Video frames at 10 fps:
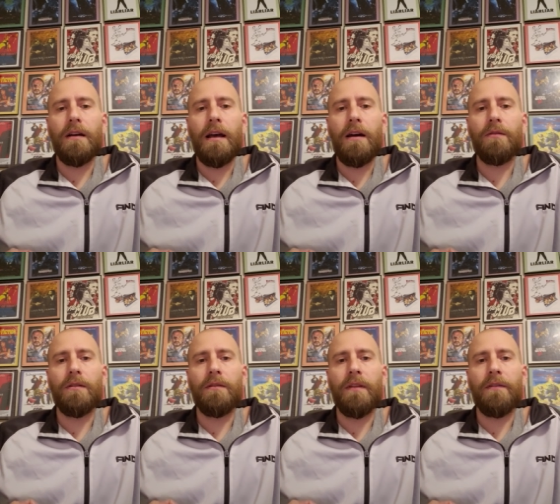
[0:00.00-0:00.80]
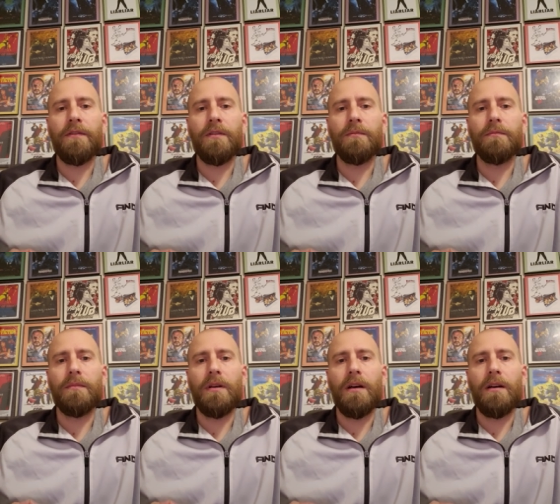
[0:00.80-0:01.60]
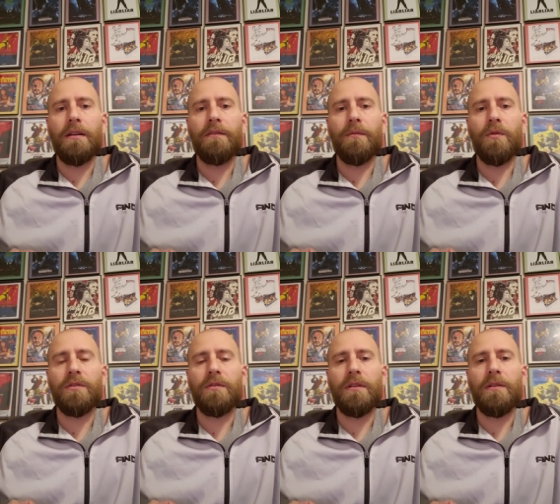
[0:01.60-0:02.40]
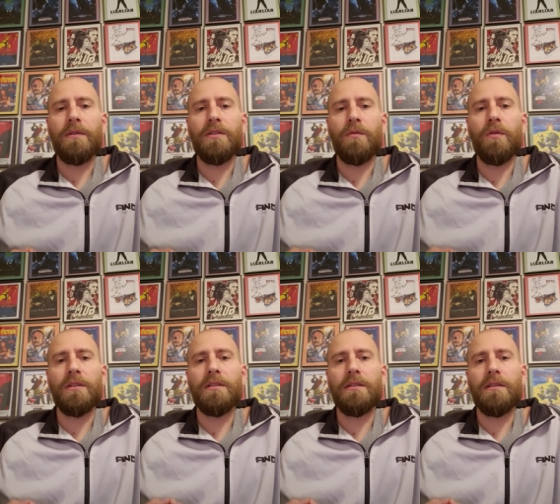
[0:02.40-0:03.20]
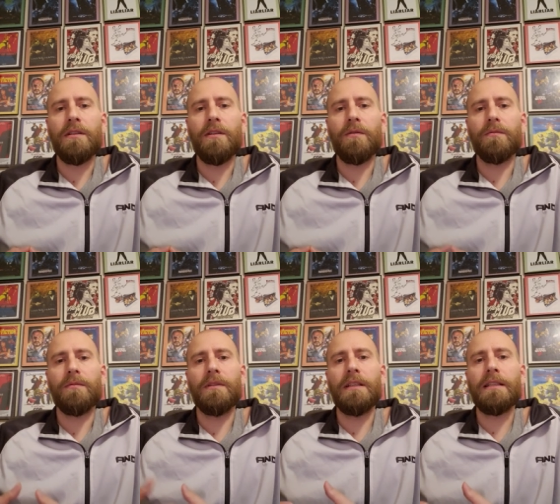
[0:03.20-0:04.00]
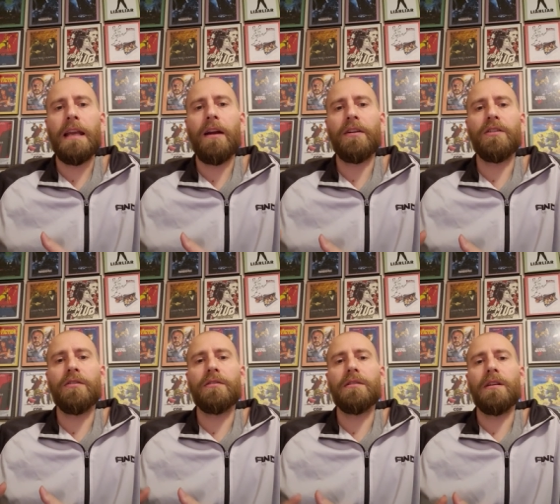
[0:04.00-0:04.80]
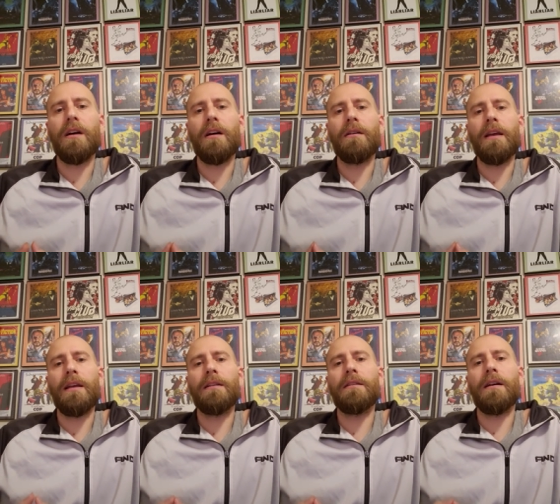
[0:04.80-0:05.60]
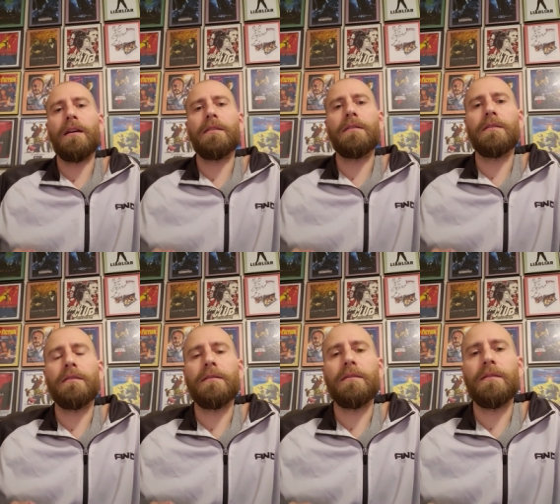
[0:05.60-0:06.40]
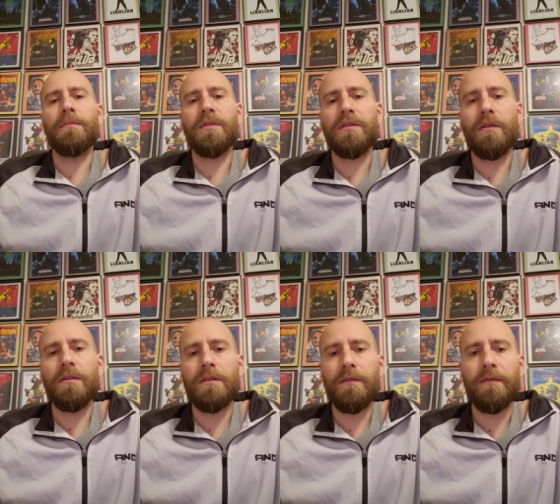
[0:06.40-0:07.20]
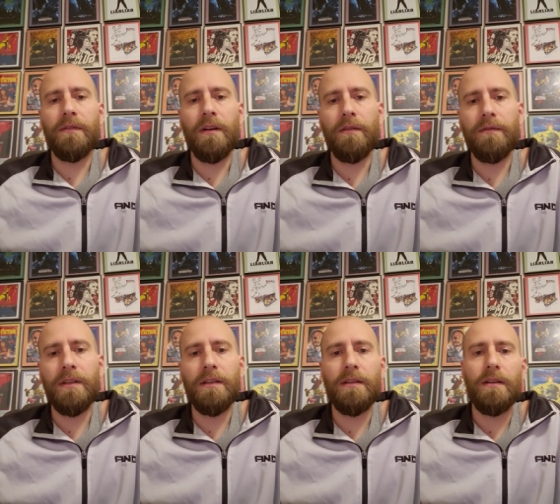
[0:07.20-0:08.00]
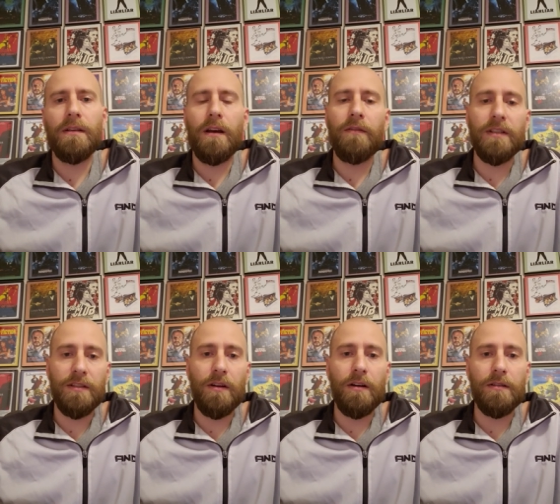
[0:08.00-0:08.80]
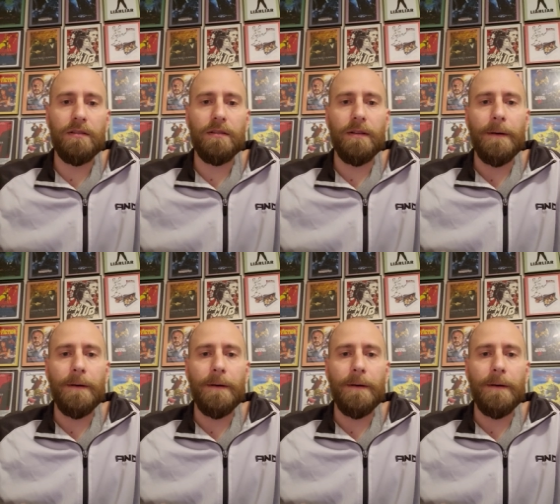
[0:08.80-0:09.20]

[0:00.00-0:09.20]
out of that film, uh, even more so than the original, was you know these characters uh, and uh, the the personas of of the of its stars,